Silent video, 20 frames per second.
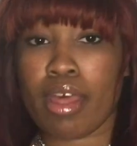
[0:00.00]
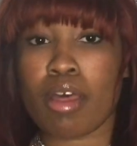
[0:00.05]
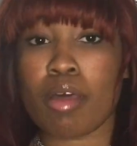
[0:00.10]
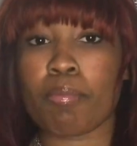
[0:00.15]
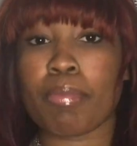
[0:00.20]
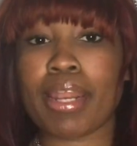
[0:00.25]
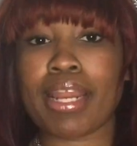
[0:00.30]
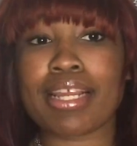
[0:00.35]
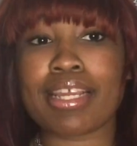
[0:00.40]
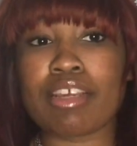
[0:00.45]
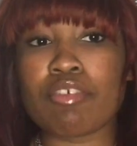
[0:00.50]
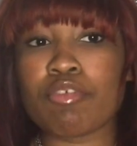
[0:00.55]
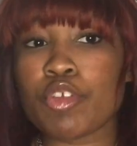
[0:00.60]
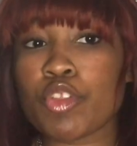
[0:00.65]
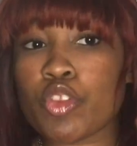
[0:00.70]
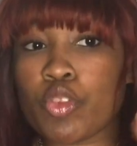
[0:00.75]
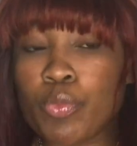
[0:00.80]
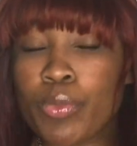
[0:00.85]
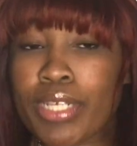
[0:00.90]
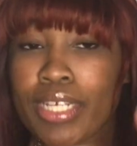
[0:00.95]
But I gave you
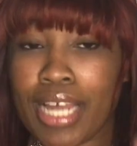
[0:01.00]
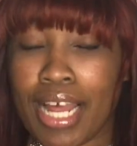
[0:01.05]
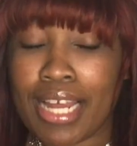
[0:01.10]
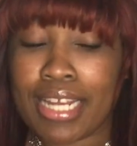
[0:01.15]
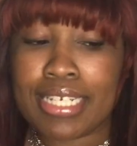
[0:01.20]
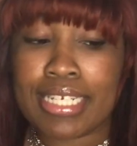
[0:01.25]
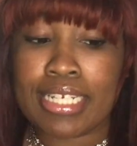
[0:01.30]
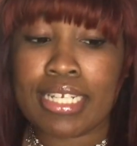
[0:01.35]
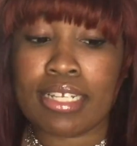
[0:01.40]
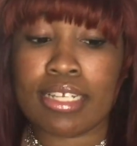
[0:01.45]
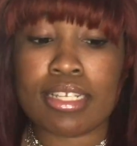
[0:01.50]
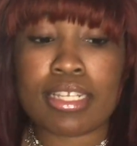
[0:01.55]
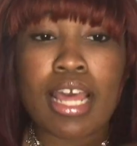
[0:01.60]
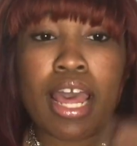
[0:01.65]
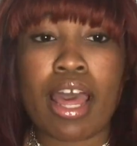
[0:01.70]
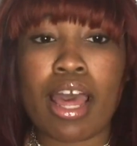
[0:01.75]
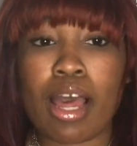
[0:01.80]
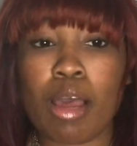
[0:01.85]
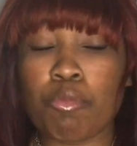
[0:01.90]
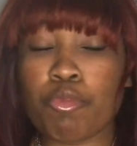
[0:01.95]
3 ideas.
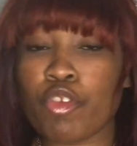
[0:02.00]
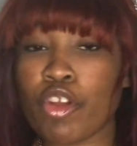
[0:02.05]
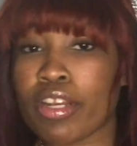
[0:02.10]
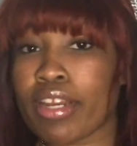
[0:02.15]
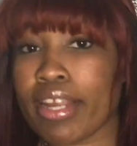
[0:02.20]
I'm trying